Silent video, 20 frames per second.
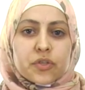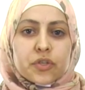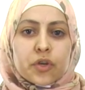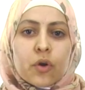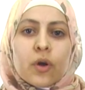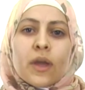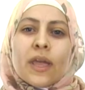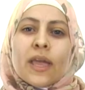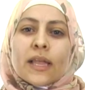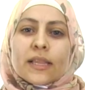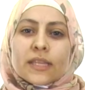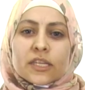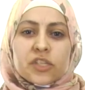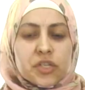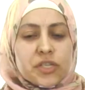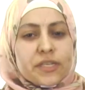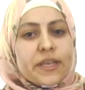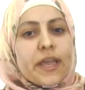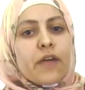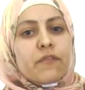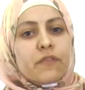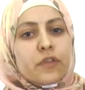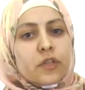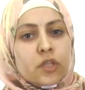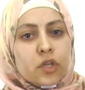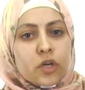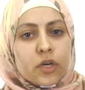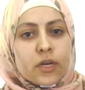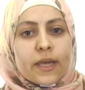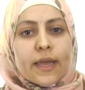So let's just have a
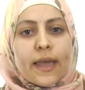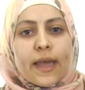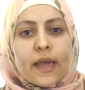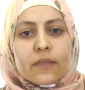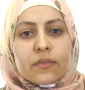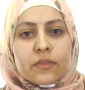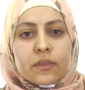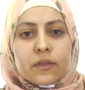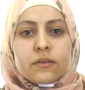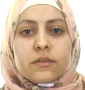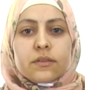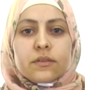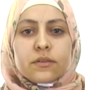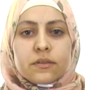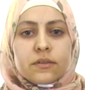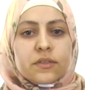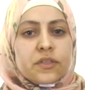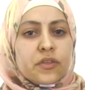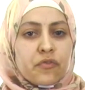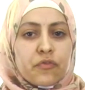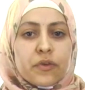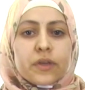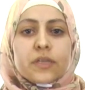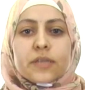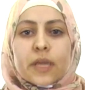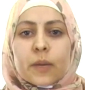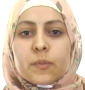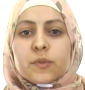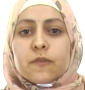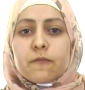look at the different
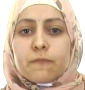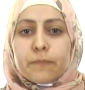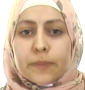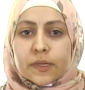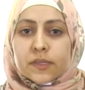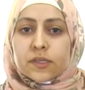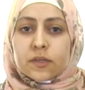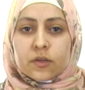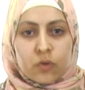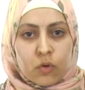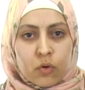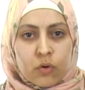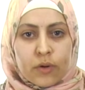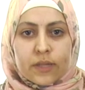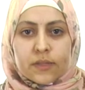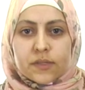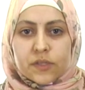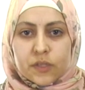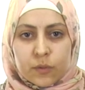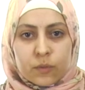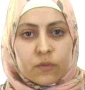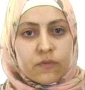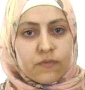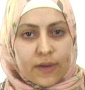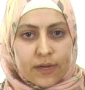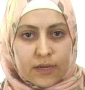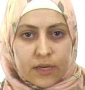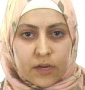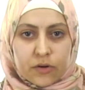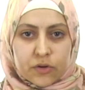types of bills and coins you will
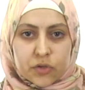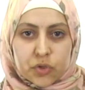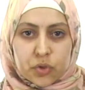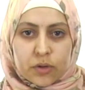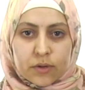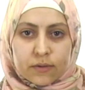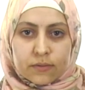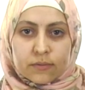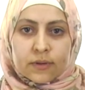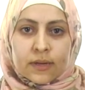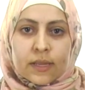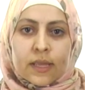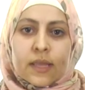find here in Jordan.